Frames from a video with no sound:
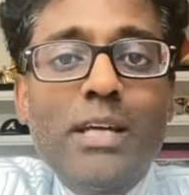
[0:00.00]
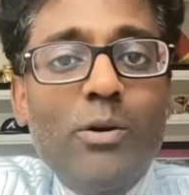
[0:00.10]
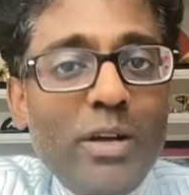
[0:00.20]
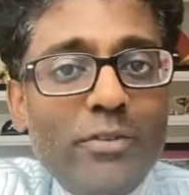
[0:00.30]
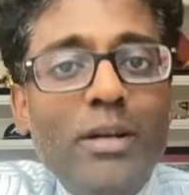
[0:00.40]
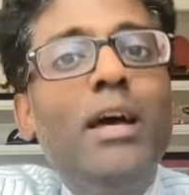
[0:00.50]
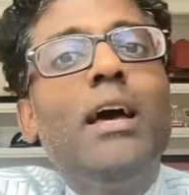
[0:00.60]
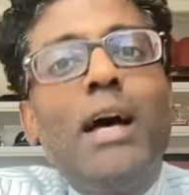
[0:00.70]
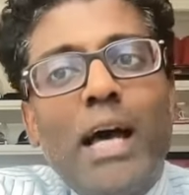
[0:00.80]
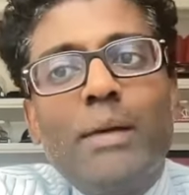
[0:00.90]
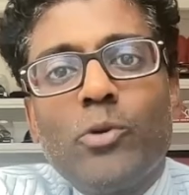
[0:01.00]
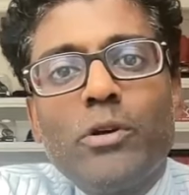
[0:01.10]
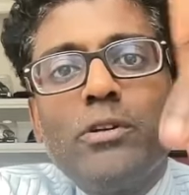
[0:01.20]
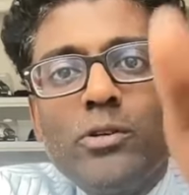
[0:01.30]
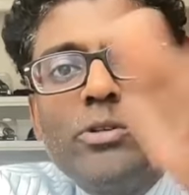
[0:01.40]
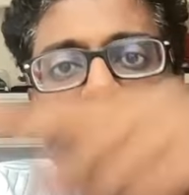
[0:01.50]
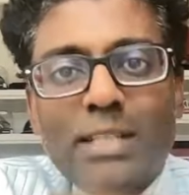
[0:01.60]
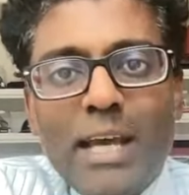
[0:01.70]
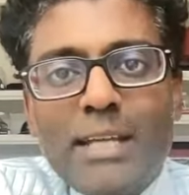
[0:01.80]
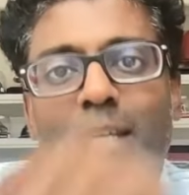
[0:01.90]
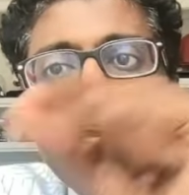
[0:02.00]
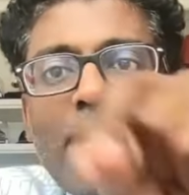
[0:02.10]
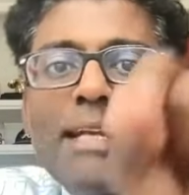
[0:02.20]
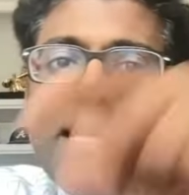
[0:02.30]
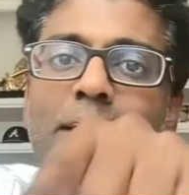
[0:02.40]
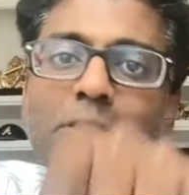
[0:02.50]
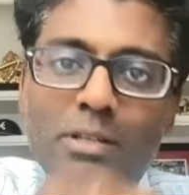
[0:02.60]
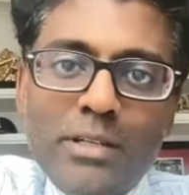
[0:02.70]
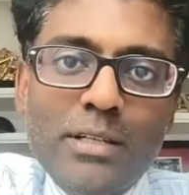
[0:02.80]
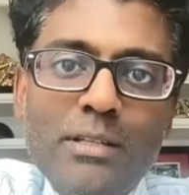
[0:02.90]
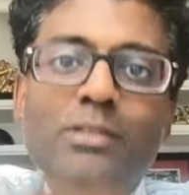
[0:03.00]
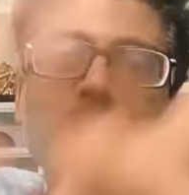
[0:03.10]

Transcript: However, I'm going to do it tonight at 9.30.